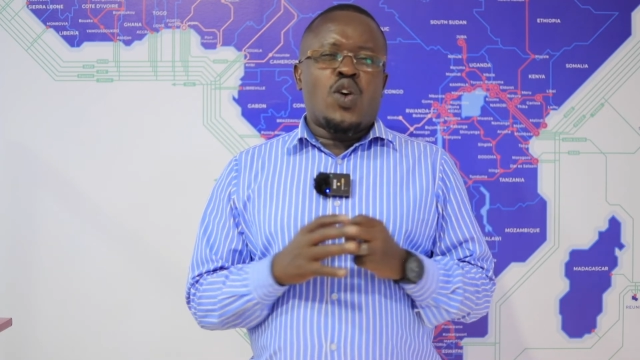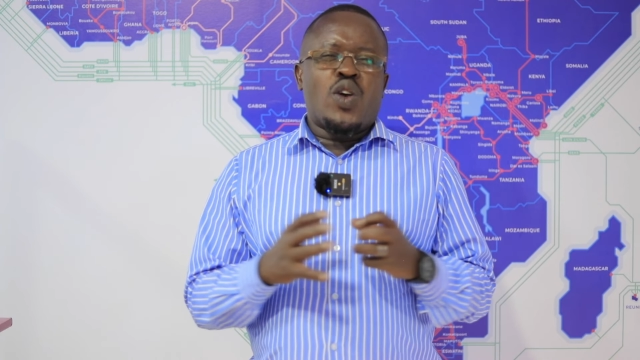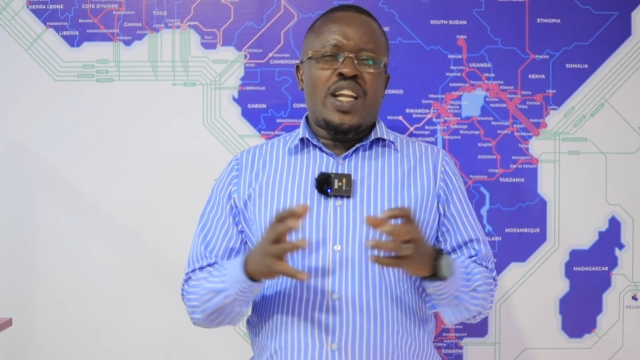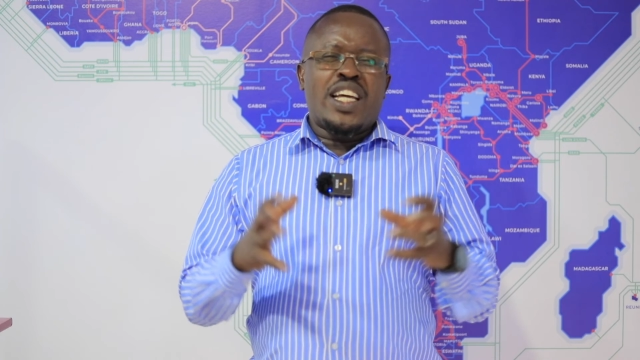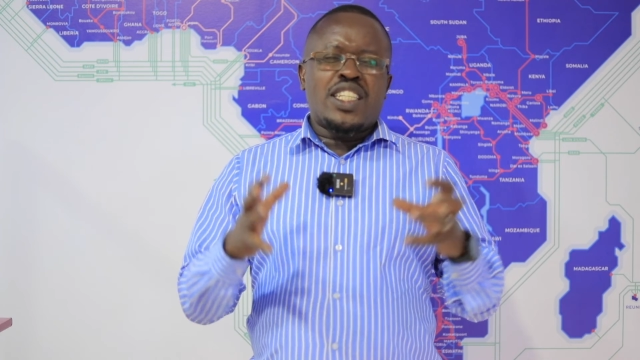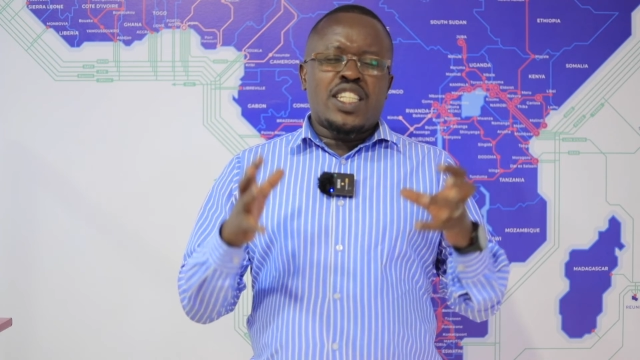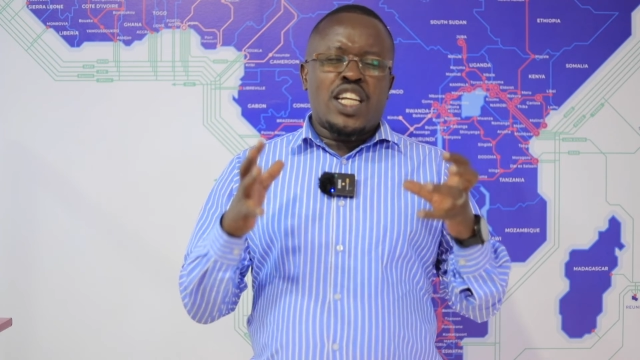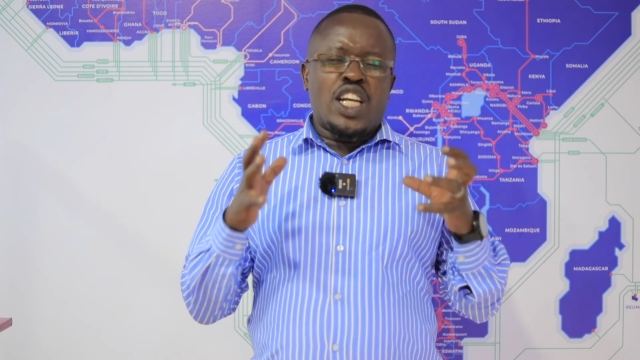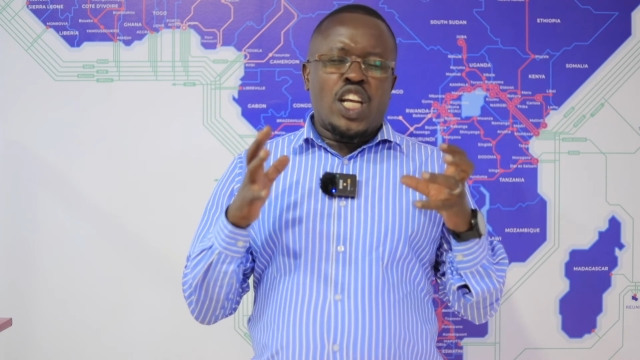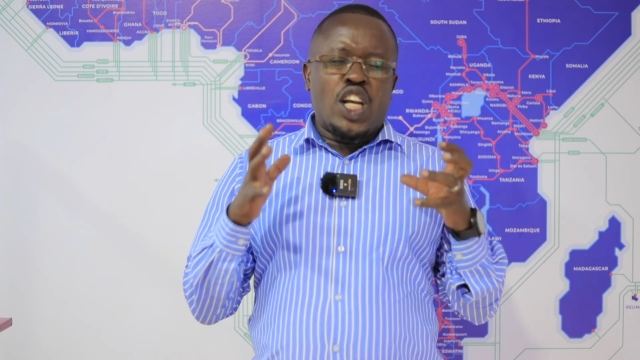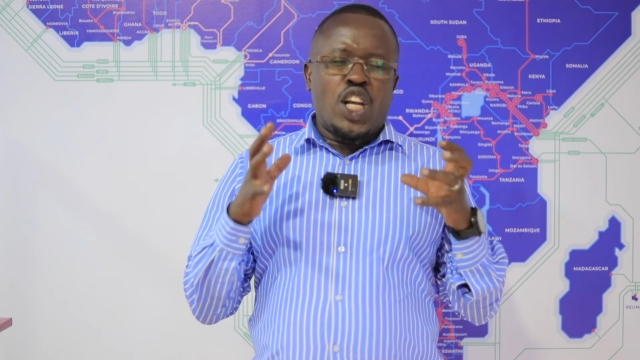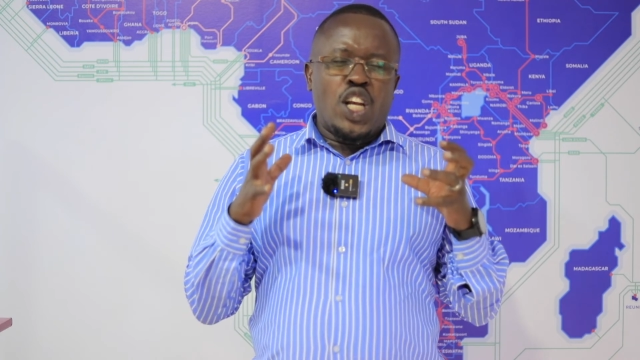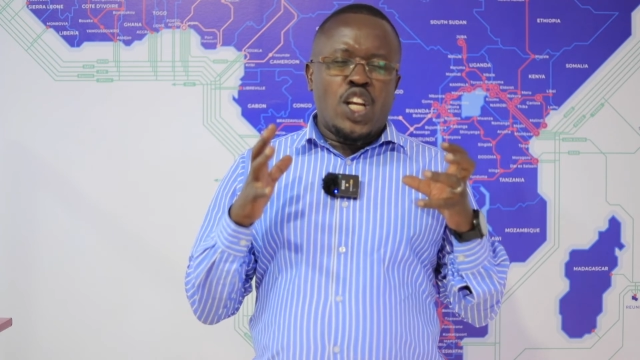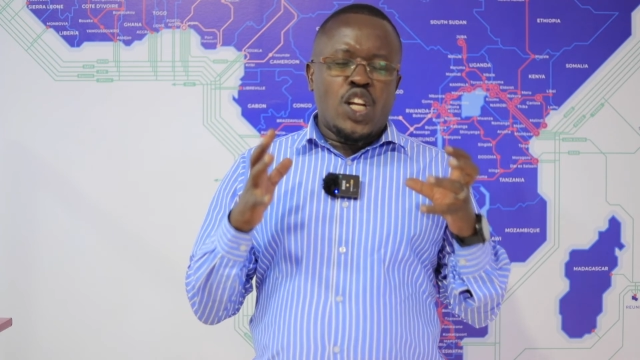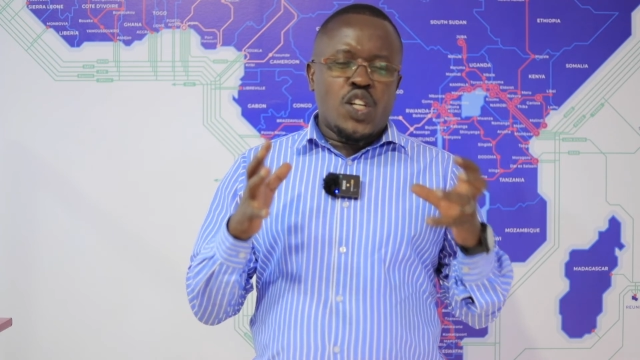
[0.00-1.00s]
collect
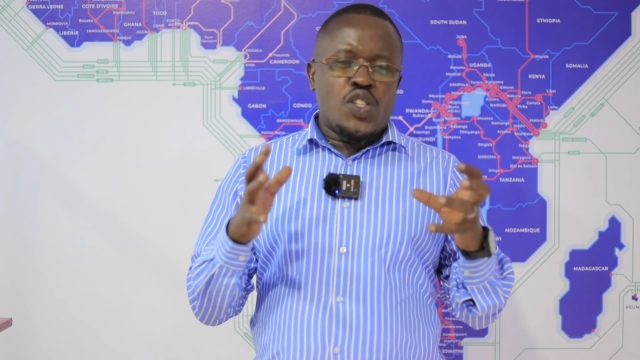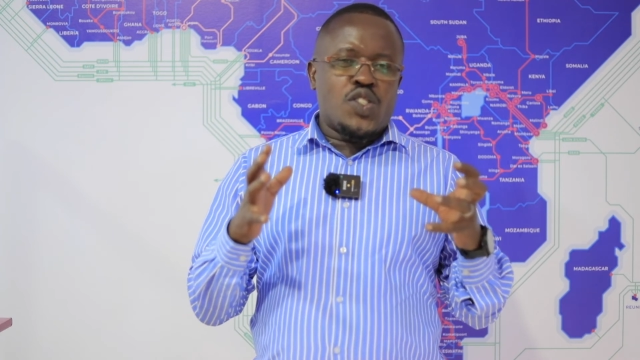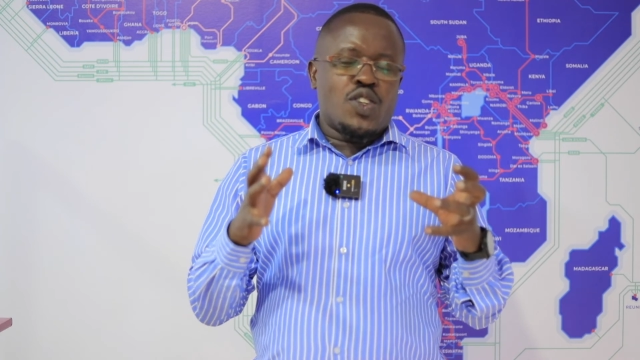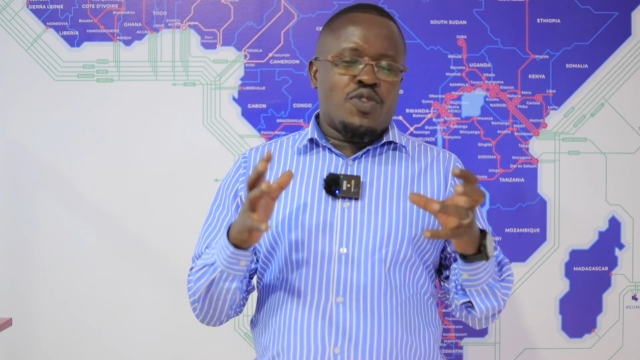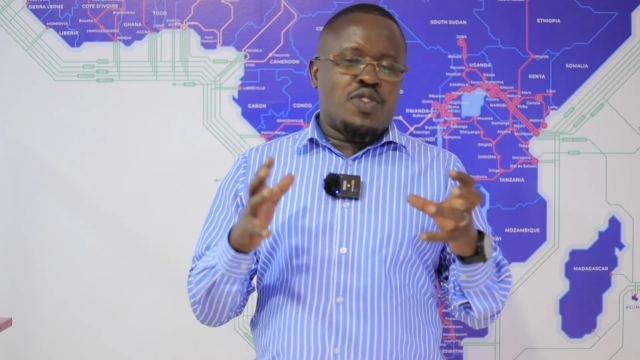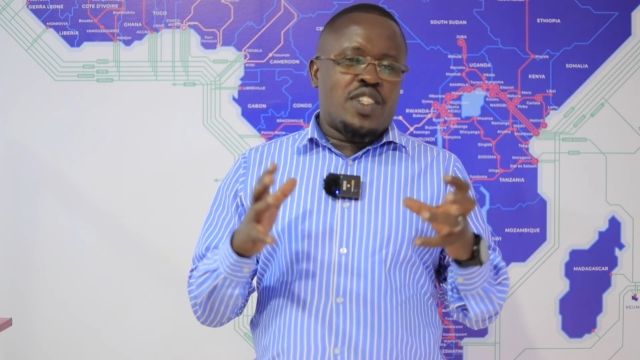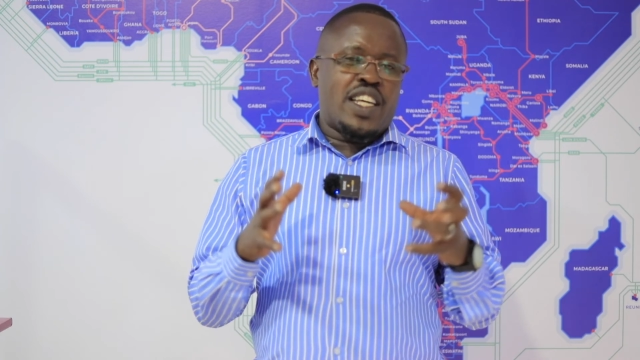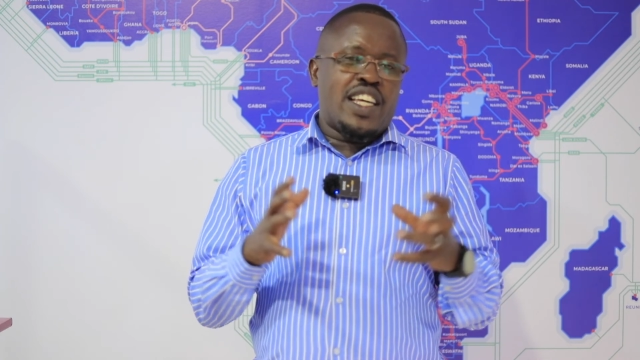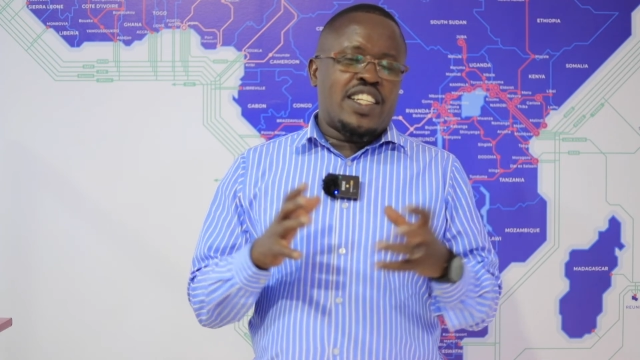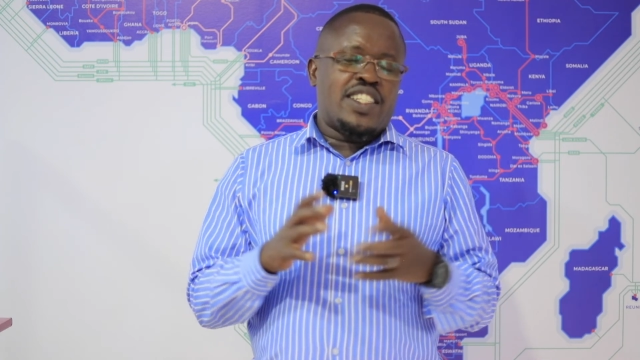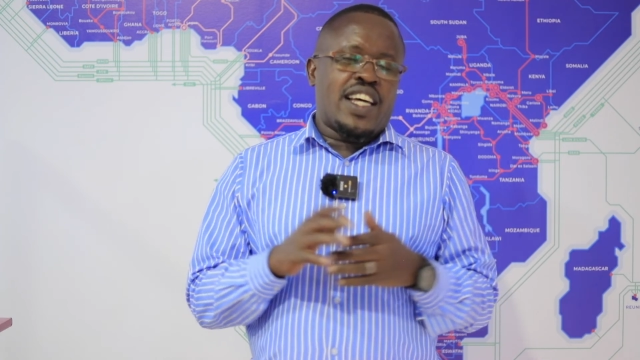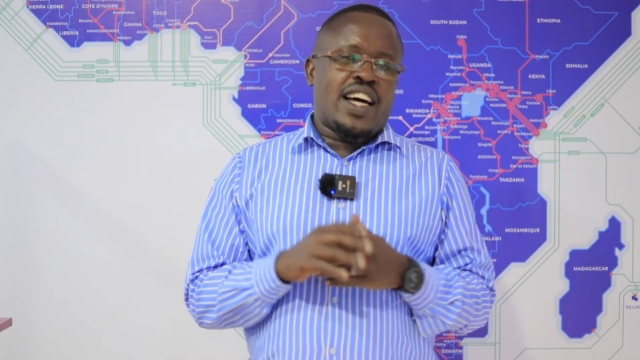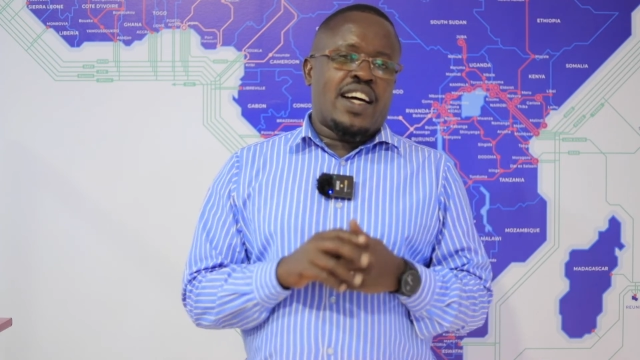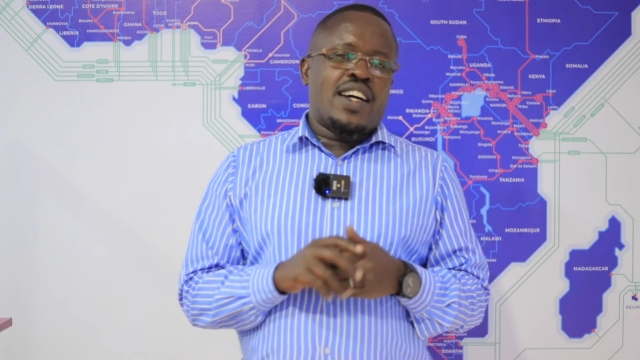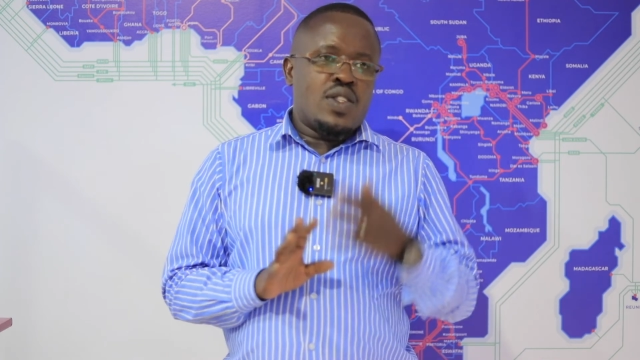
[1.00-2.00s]
lots of data.